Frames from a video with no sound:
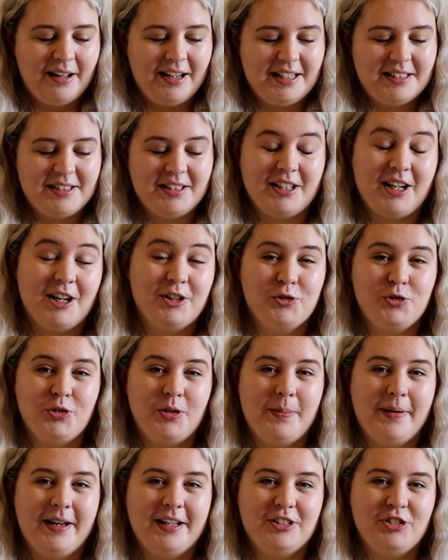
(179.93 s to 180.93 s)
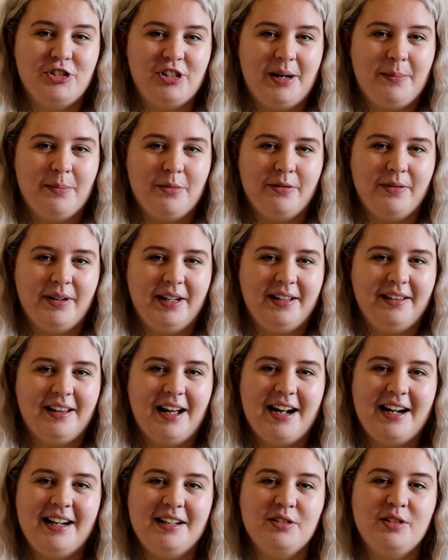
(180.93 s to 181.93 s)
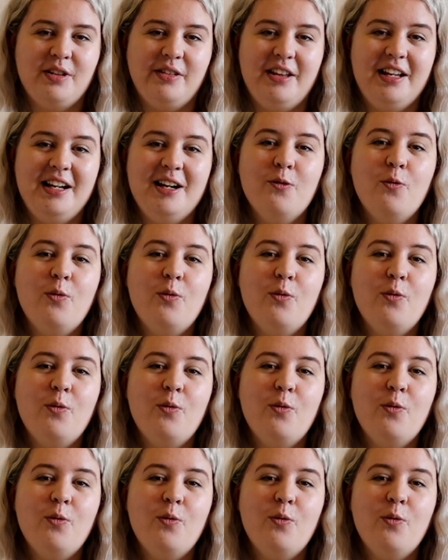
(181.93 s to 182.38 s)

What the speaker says: is the Country Bears Jamboree. That is the